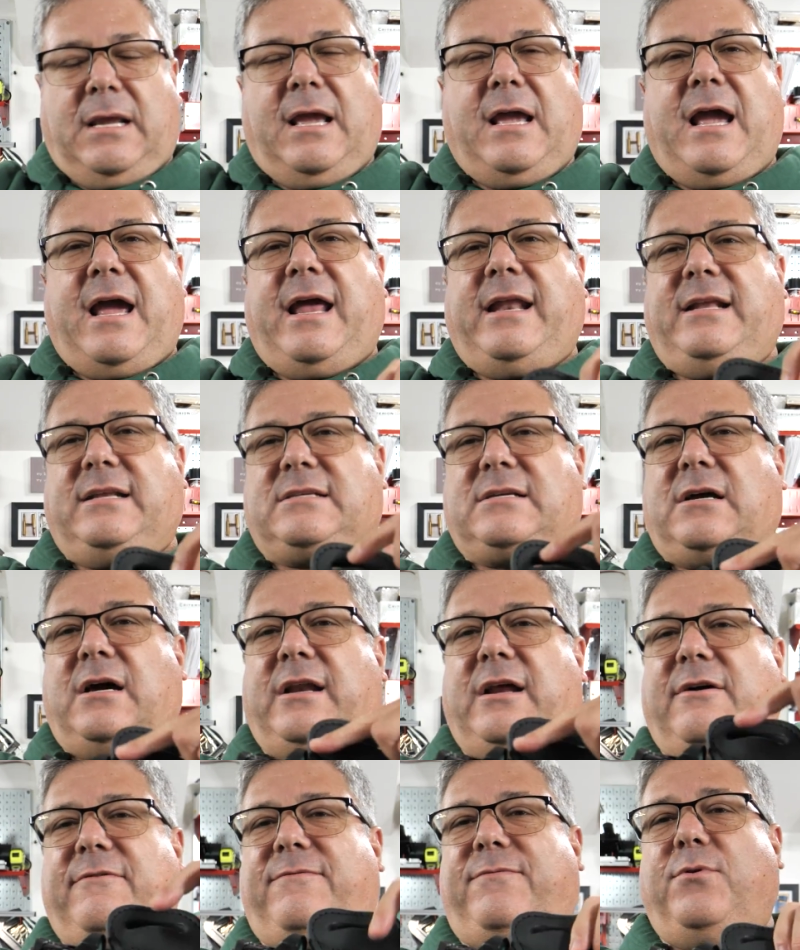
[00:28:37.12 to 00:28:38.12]
it's
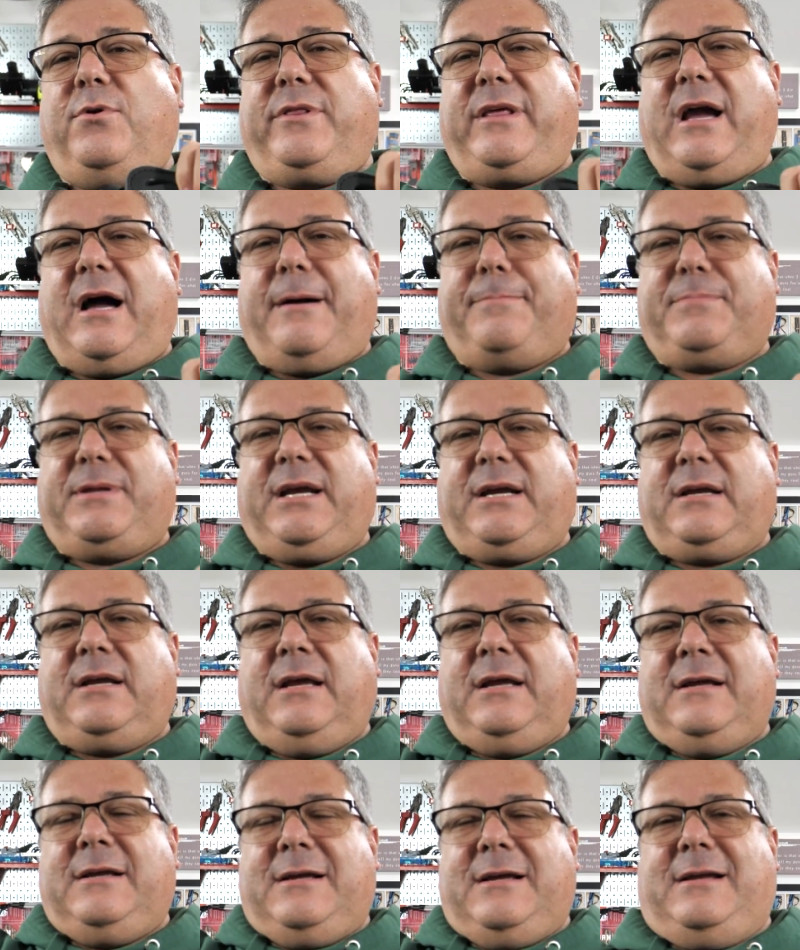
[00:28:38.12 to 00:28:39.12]
cut out for the
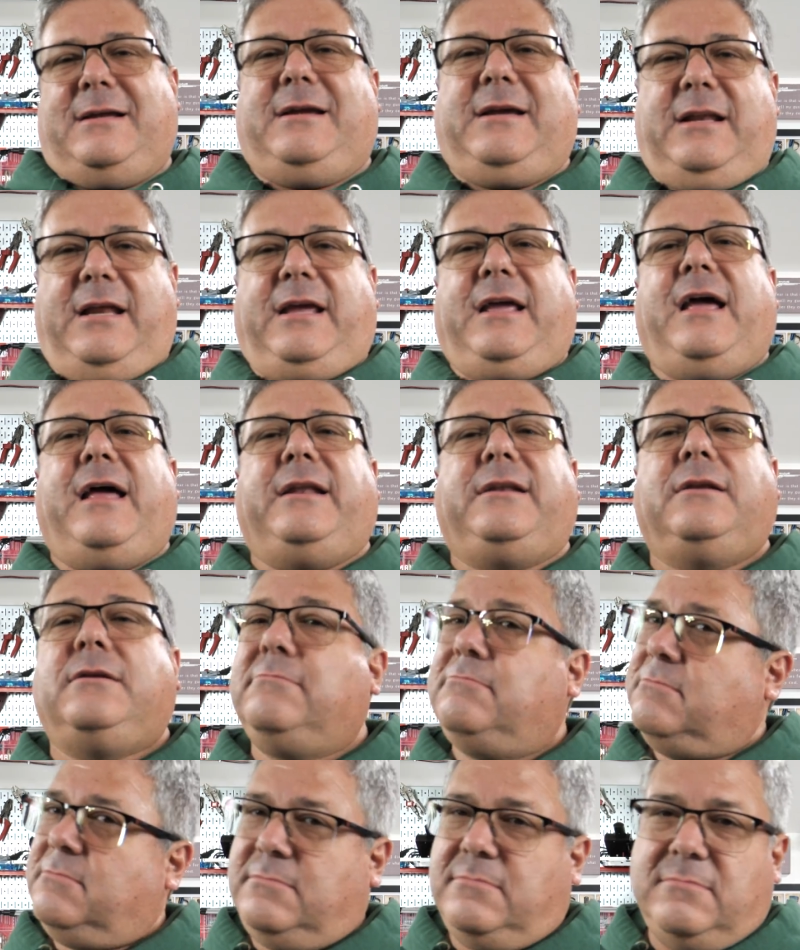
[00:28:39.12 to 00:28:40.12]
optic, and again,
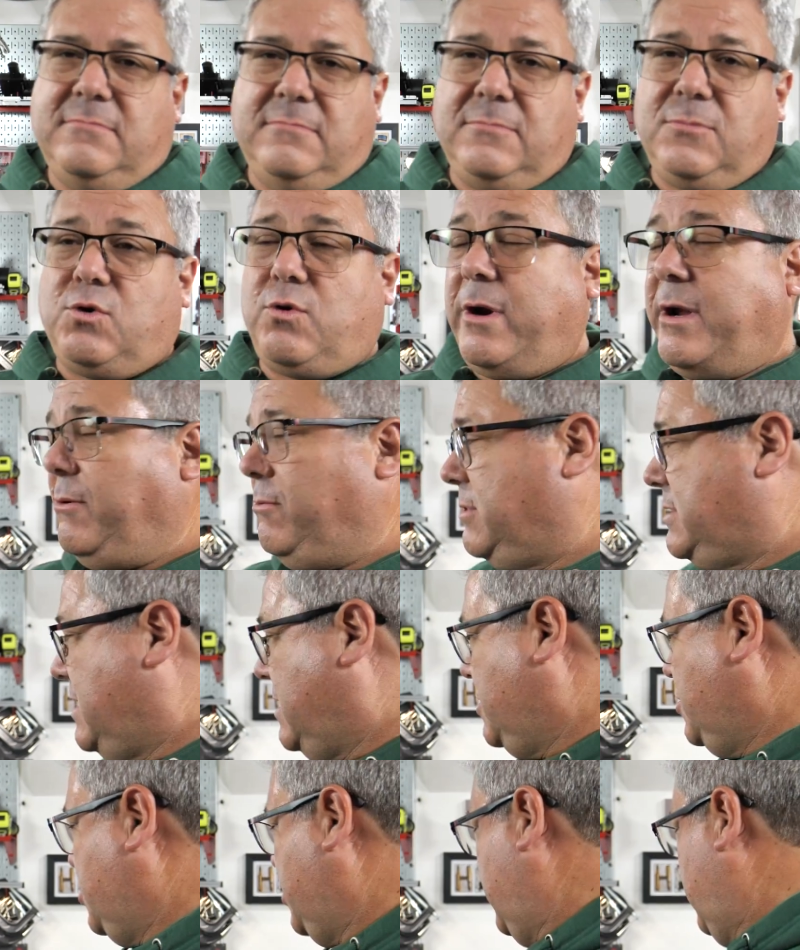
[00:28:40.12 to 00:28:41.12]
great
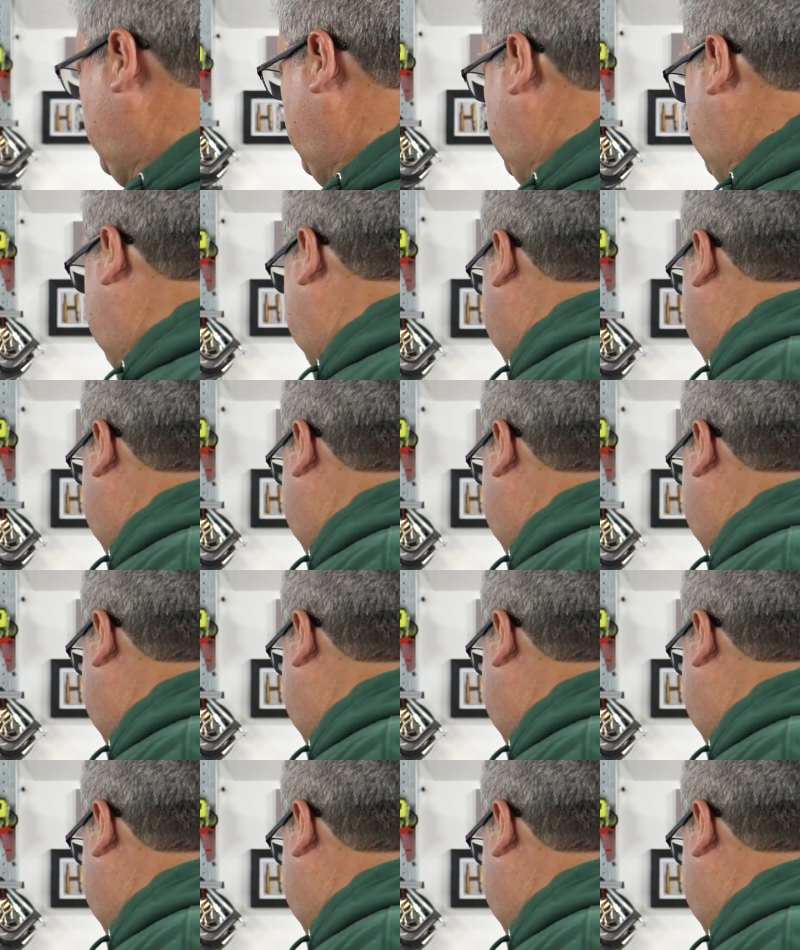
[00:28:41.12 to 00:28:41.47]
retention.